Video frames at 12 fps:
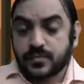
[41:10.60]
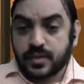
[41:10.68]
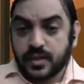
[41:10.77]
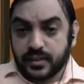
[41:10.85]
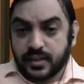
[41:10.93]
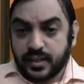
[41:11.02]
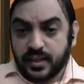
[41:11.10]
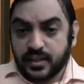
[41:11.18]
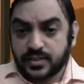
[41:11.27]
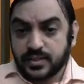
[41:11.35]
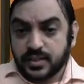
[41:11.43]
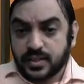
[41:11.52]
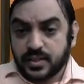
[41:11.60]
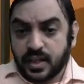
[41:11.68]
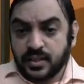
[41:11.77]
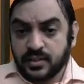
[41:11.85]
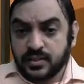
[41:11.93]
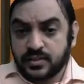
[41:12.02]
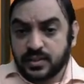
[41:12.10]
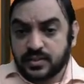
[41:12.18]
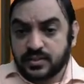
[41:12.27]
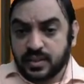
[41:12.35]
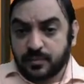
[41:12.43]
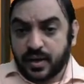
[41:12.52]
other is
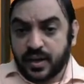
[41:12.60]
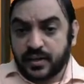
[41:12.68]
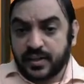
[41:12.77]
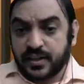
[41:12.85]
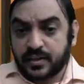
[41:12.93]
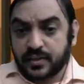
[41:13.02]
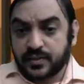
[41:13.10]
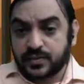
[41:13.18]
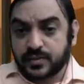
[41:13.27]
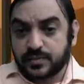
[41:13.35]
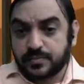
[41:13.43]
unsystematic risk.